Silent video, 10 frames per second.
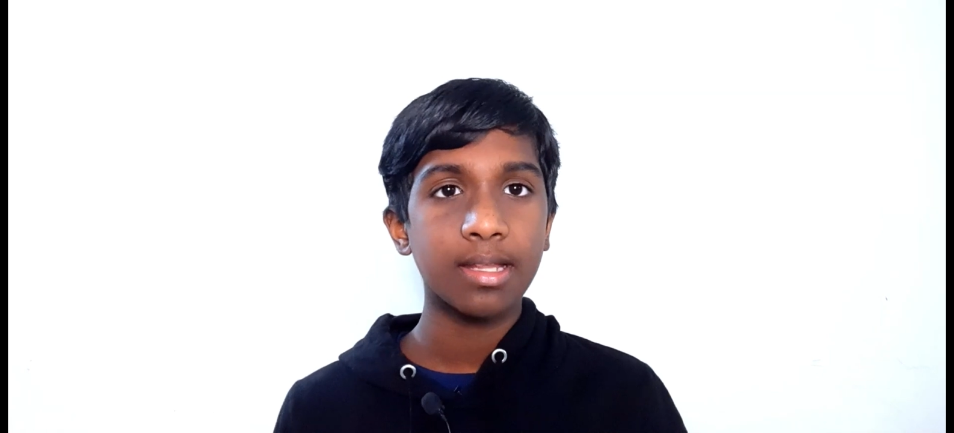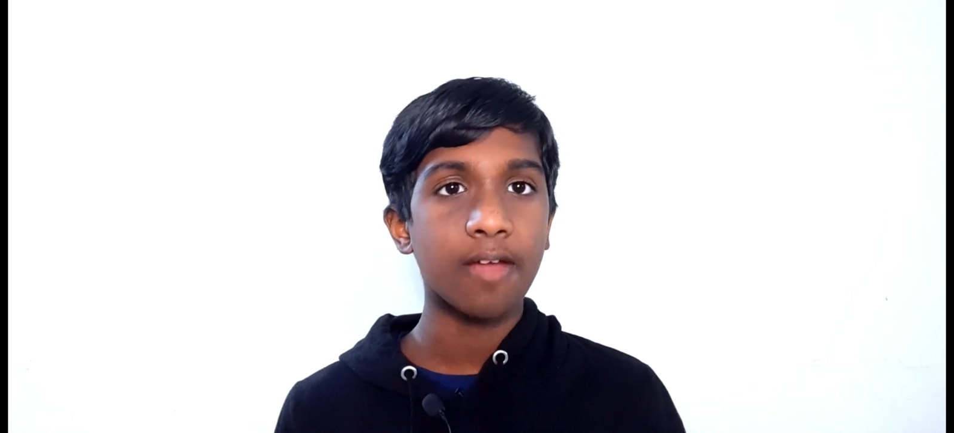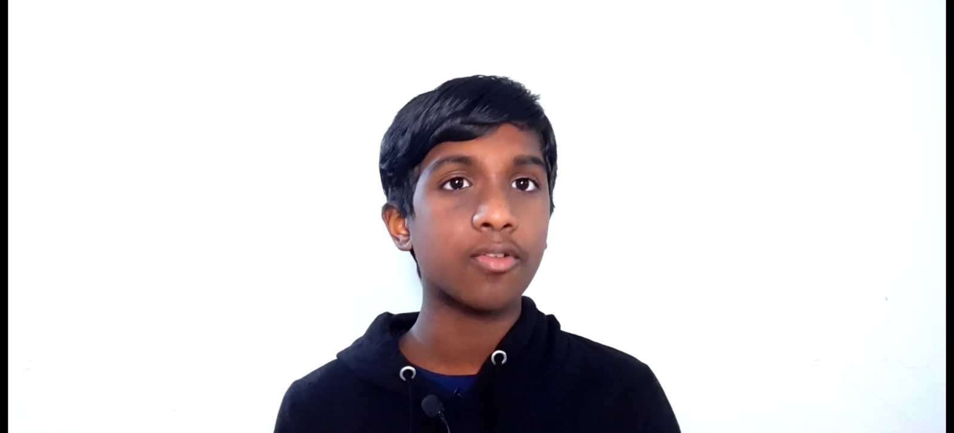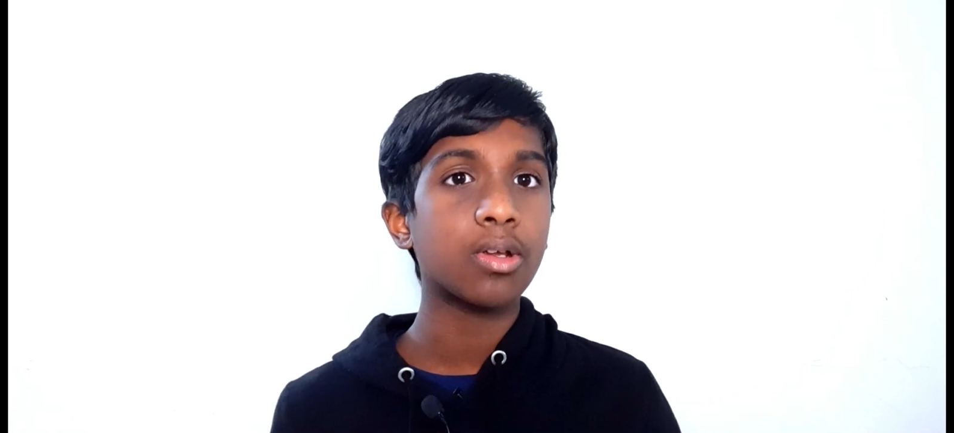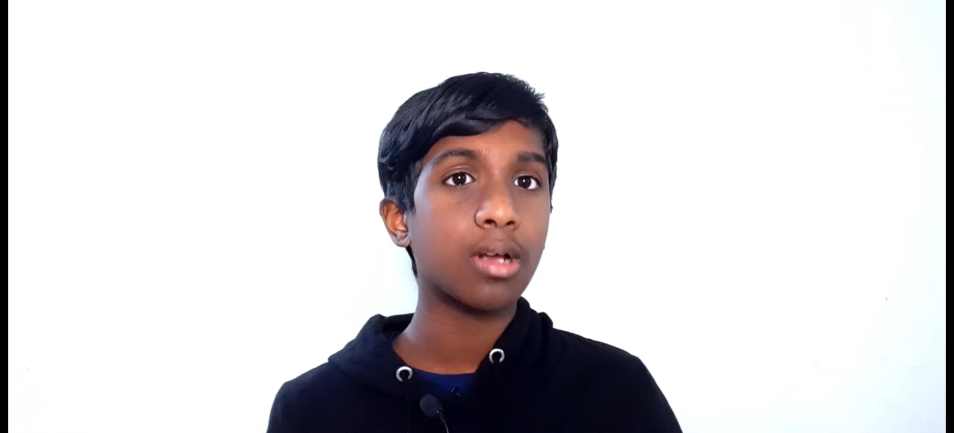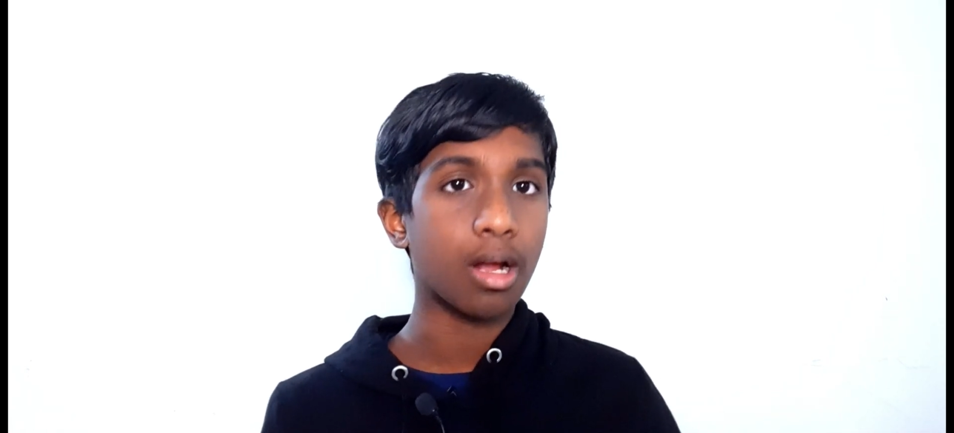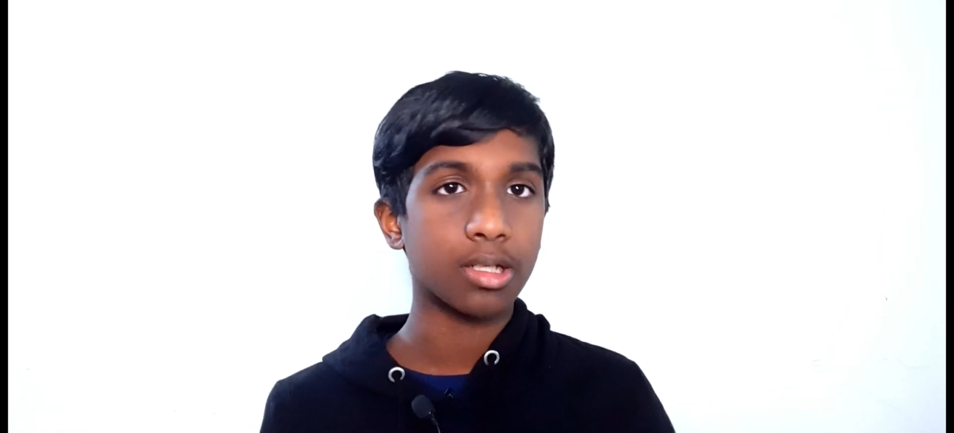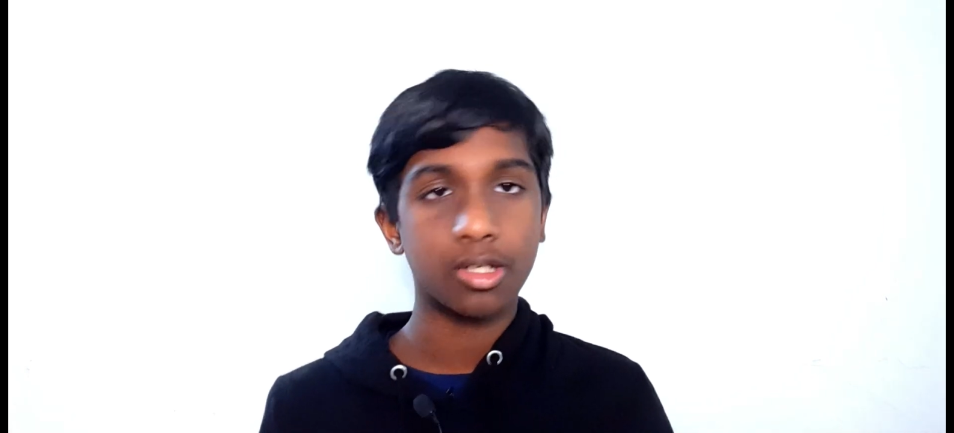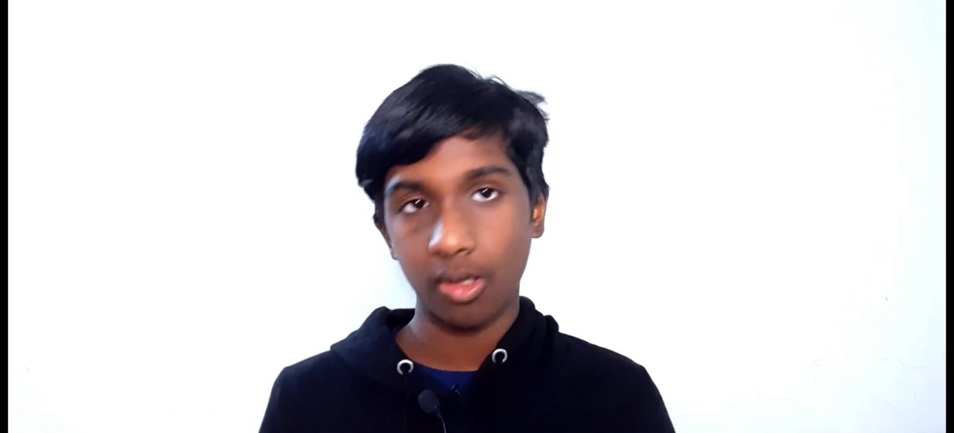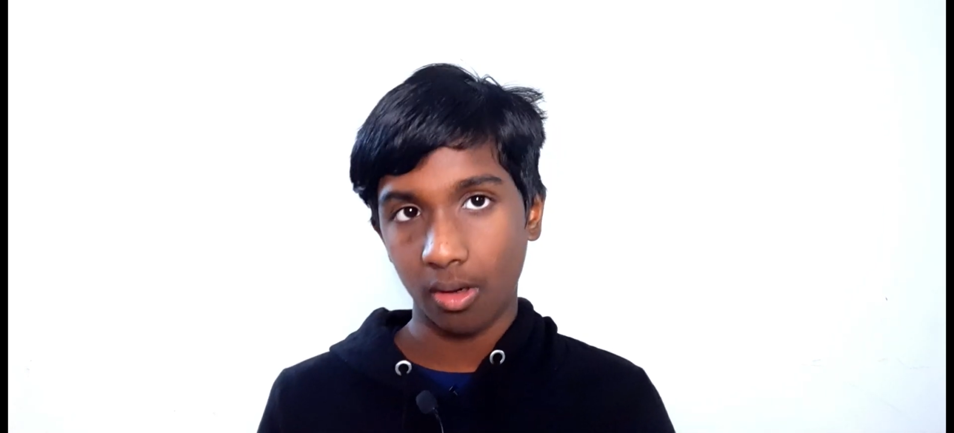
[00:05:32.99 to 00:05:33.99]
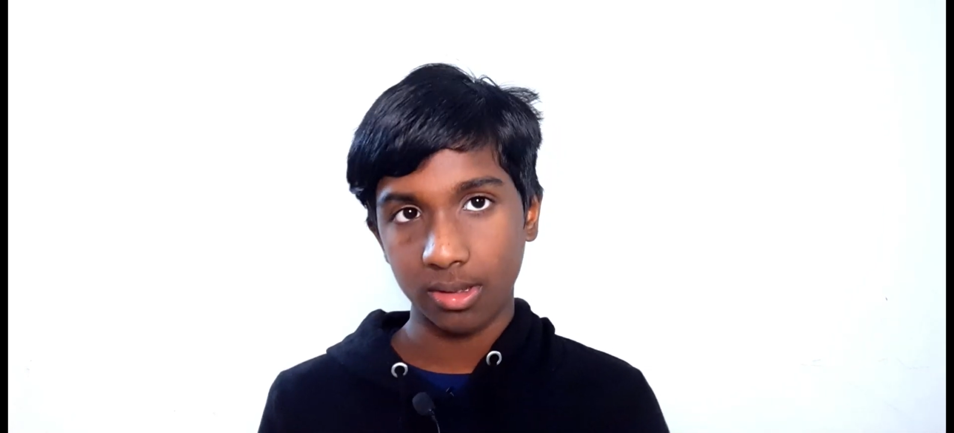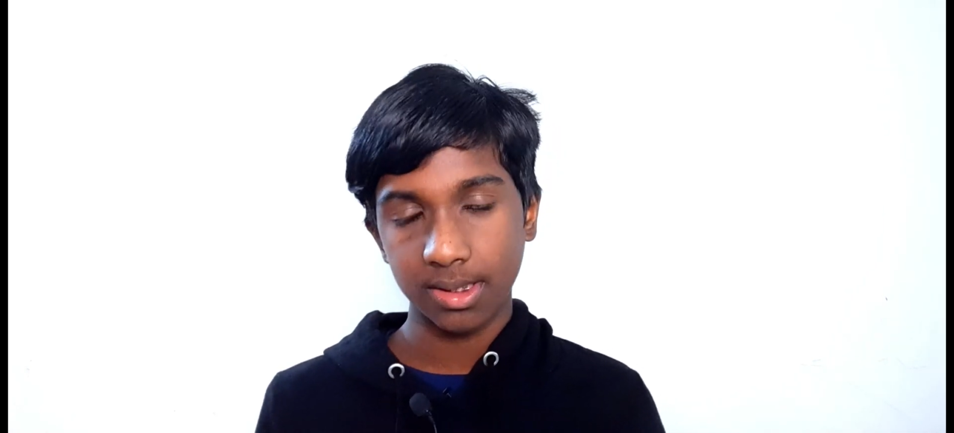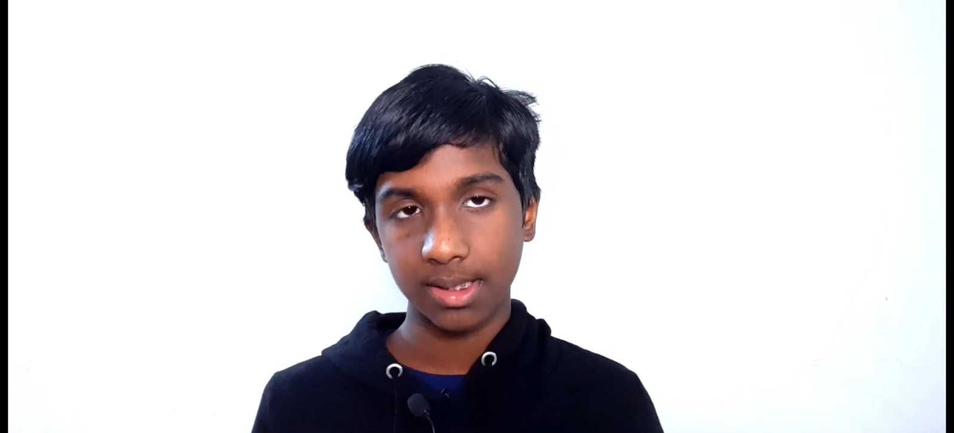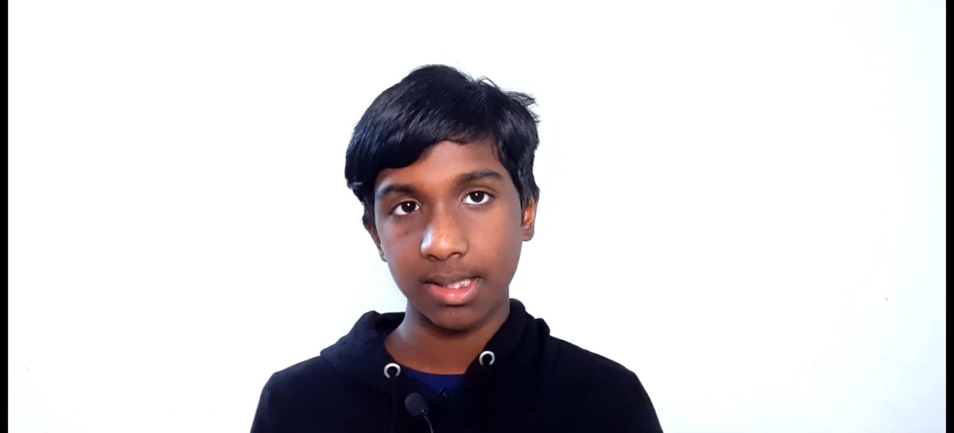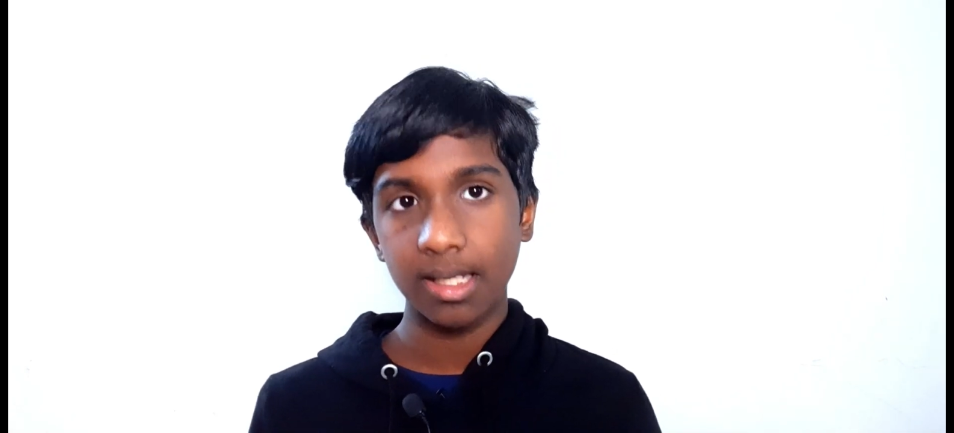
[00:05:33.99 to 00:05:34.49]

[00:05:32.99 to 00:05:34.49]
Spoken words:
they have to cut costs.